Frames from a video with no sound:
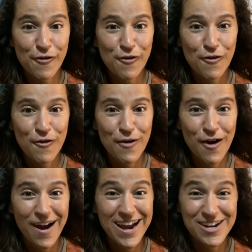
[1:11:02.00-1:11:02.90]

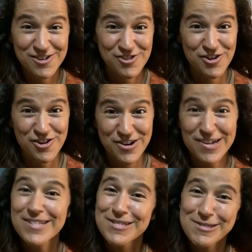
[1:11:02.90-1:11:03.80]
for
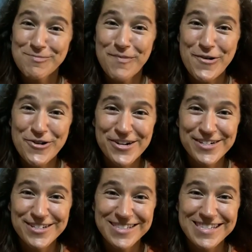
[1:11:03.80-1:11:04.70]
endurance
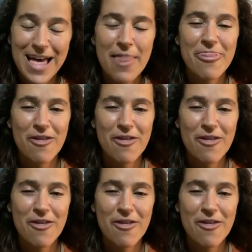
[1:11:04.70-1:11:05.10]
sports,